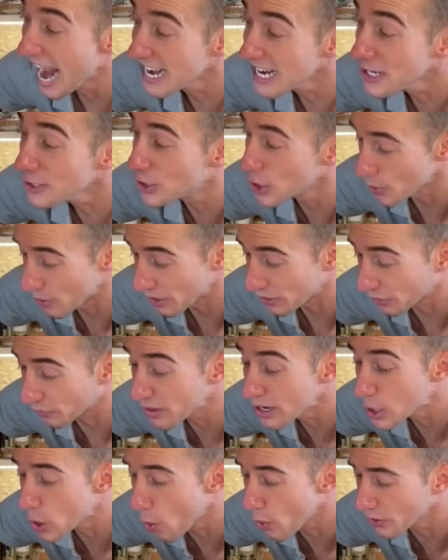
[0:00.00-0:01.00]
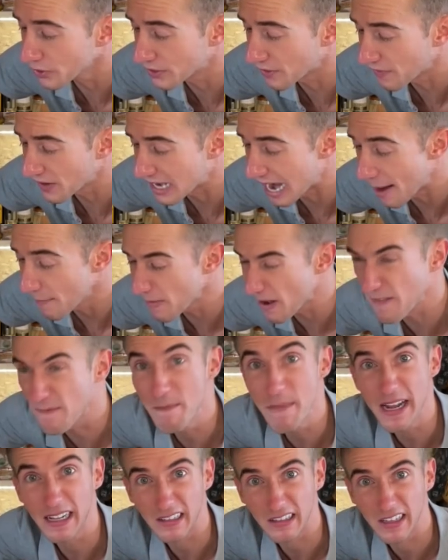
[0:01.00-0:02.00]
Adding to it 3/4 of a cup
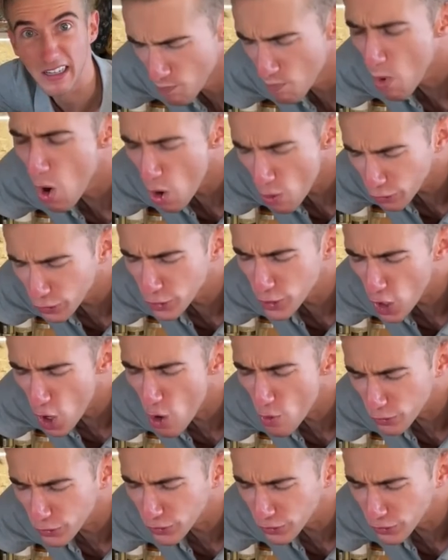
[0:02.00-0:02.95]
of milk. Moo juice!